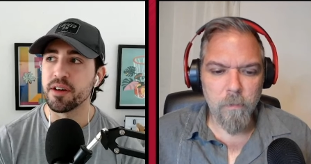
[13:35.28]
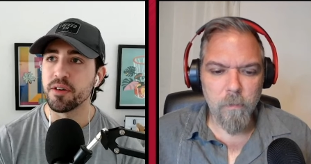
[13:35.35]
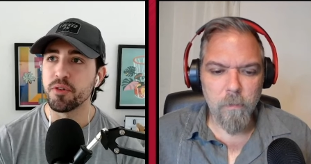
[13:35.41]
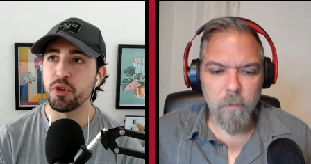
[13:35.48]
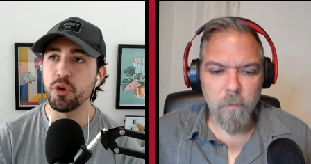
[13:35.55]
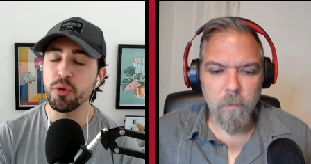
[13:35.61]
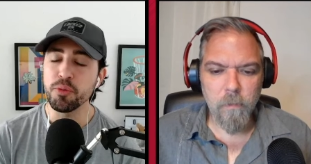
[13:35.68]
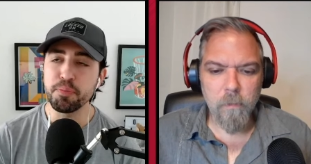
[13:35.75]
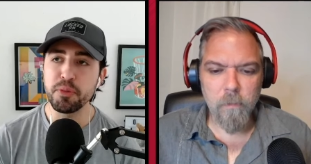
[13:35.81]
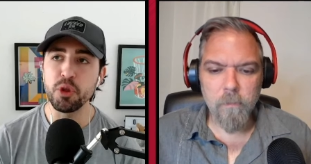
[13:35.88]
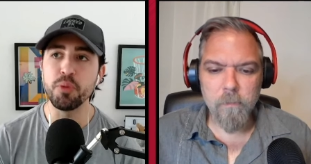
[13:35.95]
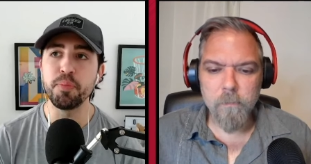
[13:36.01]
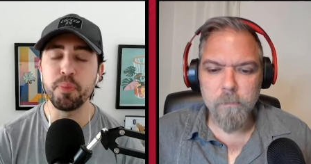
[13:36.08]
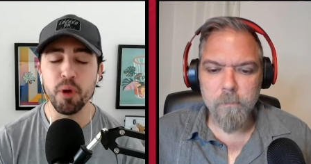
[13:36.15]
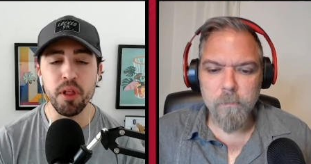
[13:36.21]
Speaker 1: you you
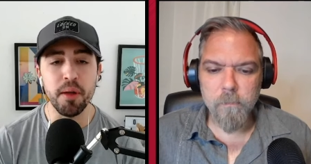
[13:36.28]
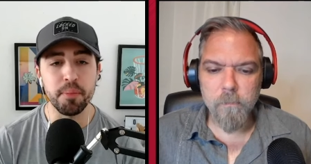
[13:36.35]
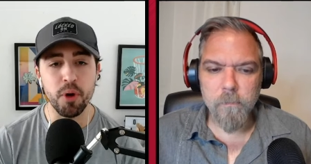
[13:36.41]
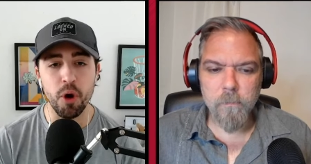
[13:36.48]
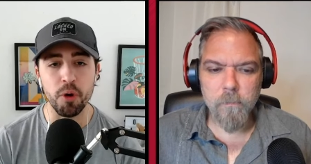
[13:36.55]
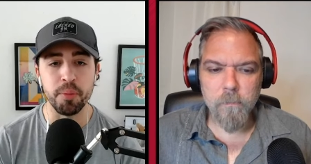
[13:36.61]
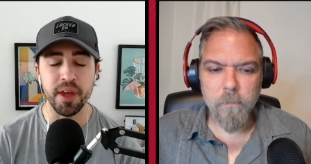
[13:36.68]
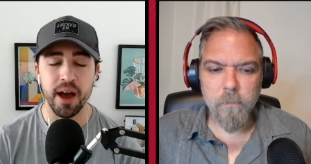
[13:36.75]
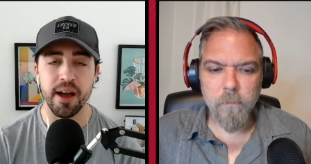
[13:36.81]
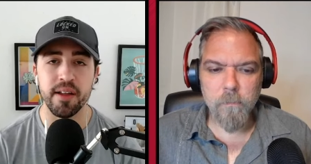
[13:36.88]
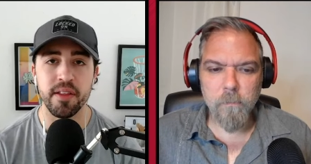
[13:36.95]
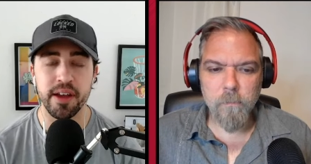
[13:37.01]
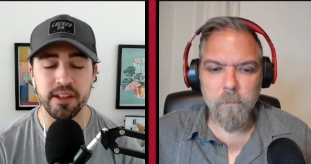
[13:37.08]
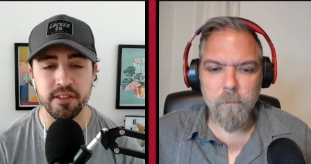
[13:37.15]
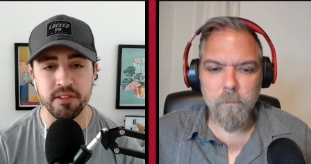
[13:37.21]
pull up Kobe
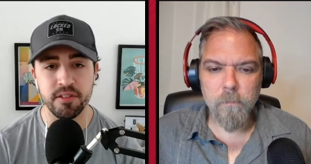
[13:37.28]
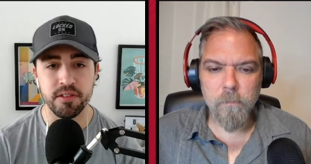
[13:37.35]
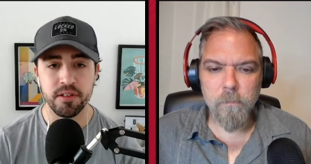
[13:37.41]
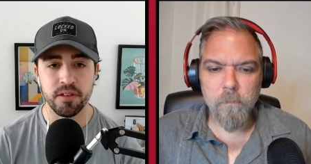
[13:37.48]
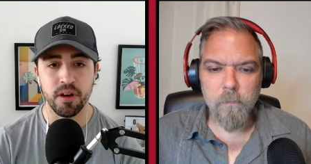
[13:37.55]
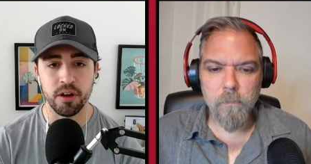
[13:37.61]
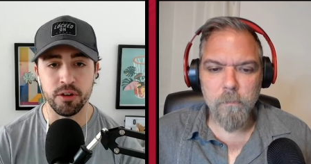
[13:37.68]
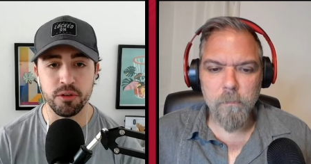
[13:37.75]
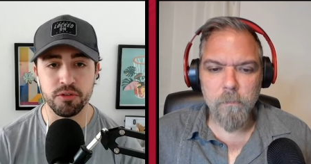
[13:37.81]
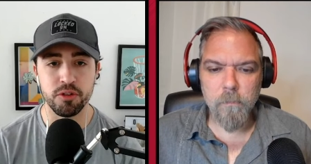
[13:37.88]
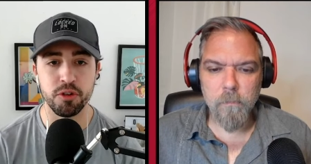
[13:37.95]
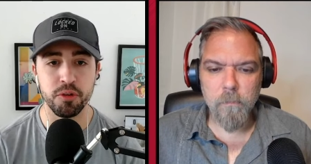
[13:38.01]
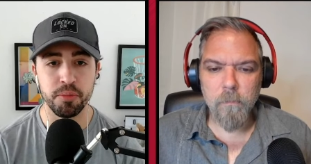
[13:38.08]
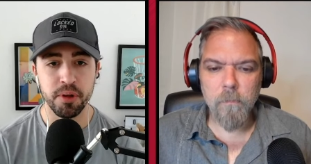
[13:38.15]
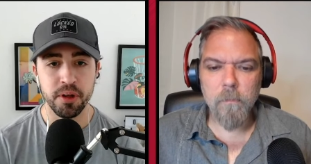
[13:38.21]
highlights on
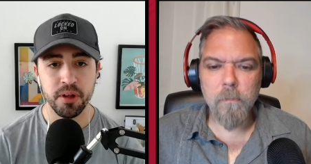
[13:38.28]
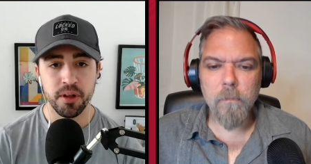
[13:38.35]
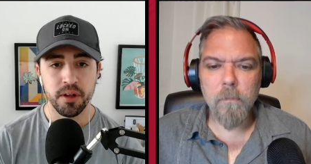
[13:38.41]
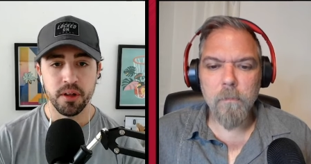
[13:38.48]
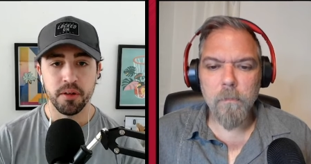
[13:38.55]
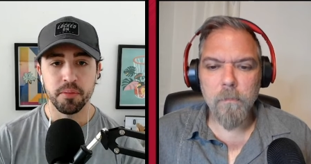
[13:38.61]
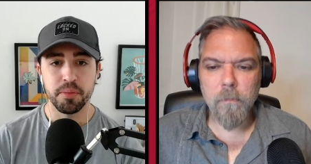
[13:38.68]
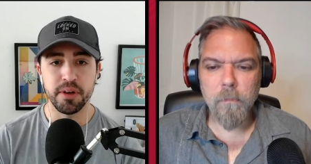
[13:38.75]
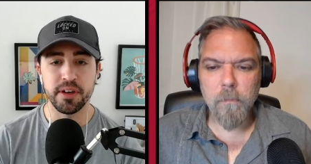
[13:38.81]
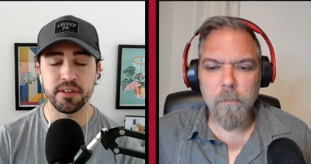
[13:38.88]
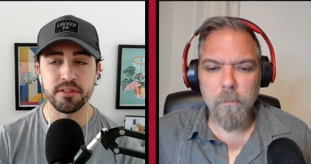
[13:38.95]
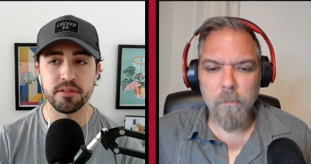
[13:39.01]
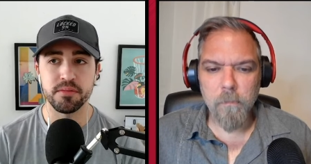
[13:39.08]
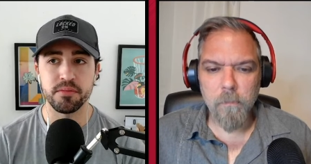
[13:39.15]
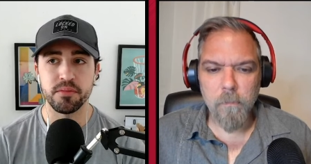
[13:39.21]
YouTube
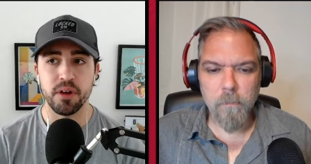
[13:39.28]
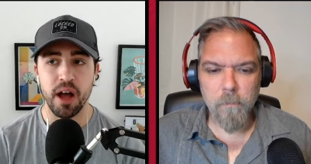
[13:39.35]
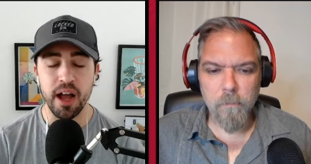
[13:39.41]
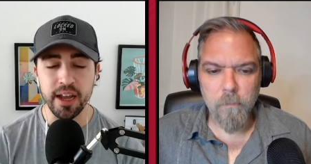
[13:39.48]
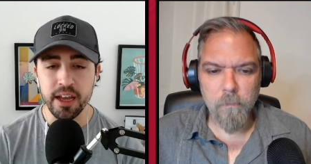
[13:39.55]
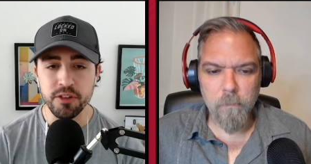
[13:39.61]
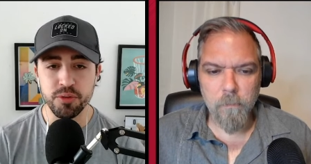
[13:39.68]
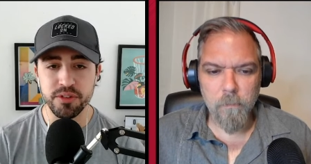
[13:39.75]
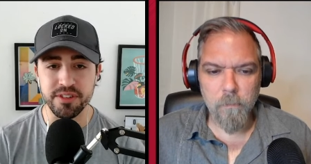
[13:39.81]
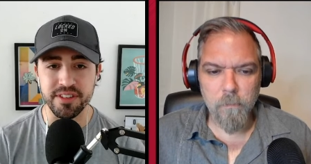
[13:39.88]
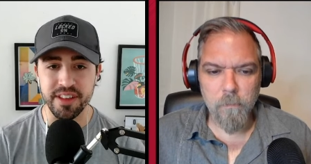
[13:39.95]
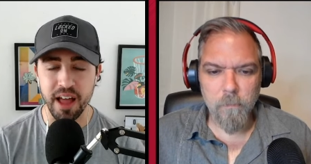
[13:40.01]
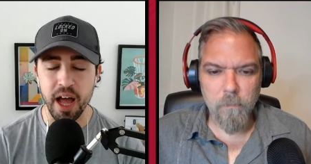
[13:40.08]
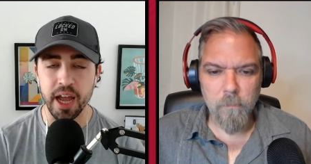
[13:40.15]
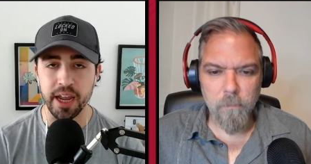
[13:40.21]
because Jaquez was
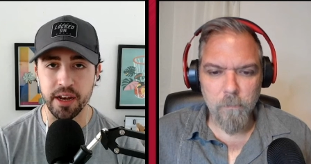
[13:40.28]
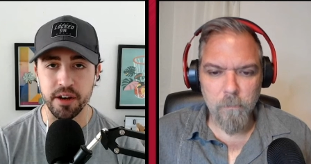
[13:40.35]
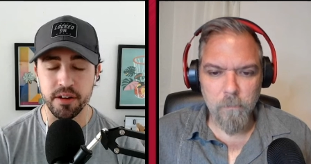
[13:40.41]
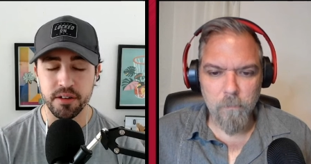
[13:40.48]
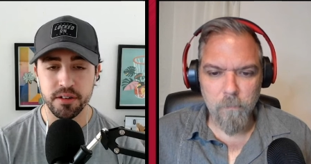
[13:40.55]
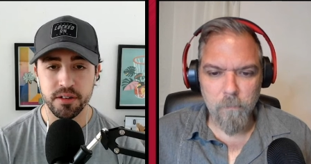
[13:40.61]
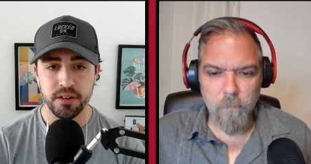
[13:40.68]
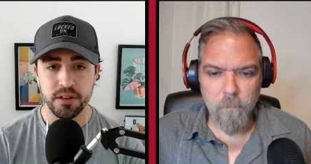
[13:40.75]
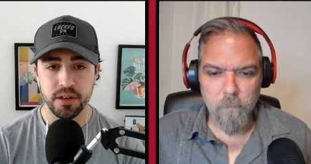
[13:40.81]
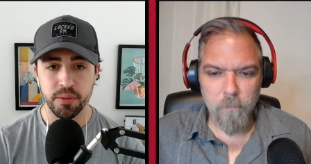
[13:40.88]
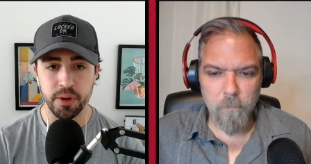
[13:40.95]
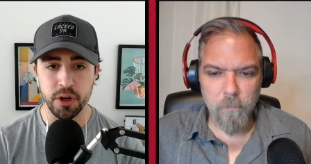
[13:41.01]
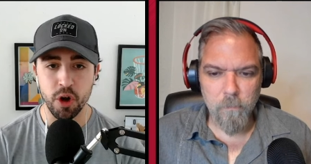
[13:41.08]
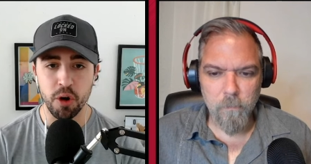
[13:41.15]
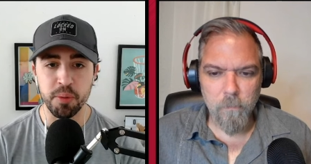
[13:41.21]
nine
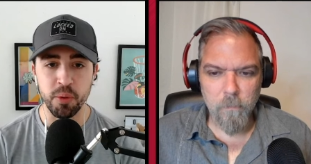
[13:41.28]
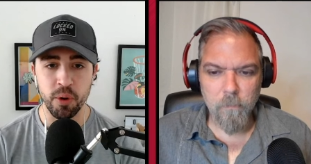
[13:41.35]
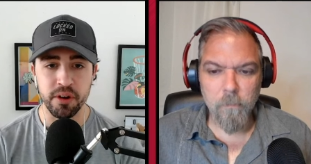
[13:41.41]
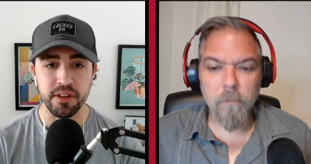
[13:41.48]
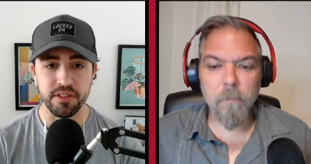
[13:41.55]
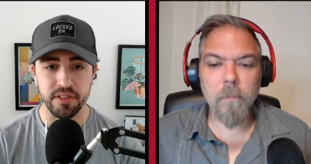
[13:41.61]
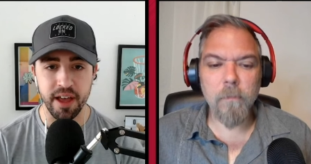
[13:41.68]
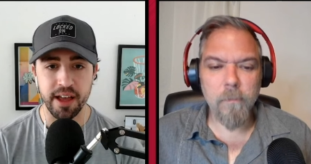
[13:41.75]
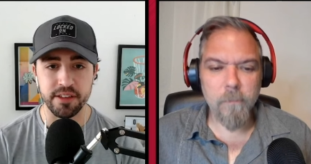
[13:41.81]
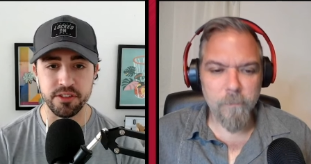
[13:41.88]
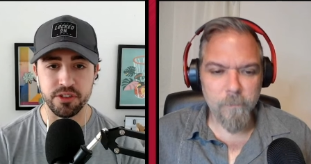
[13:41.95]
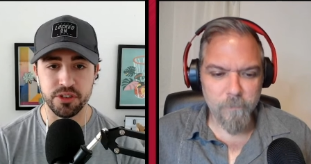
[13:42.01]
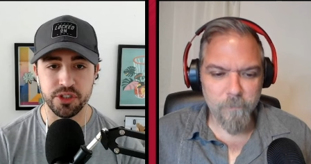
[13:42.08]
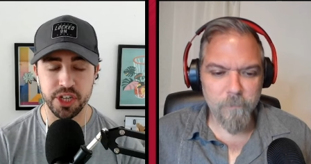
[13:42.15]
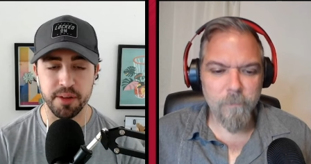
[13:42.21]
when Kobe won his
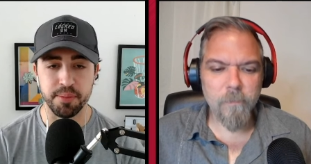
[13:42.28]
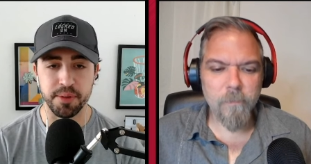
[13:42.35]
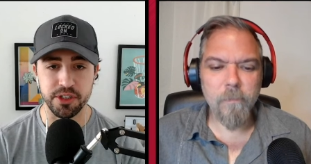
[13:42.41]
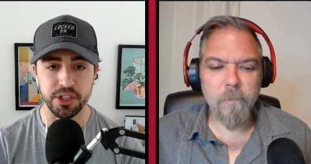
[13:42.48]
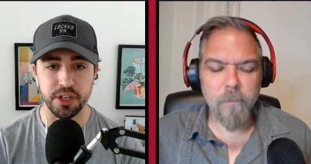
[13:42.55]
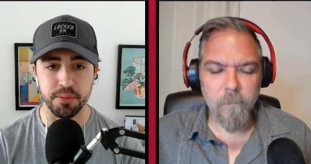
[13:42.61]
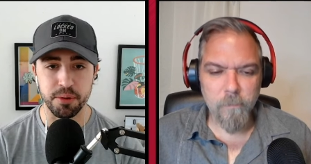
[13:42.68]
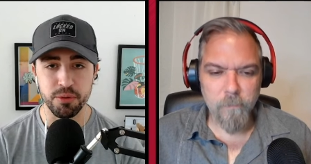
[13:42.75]
last championship.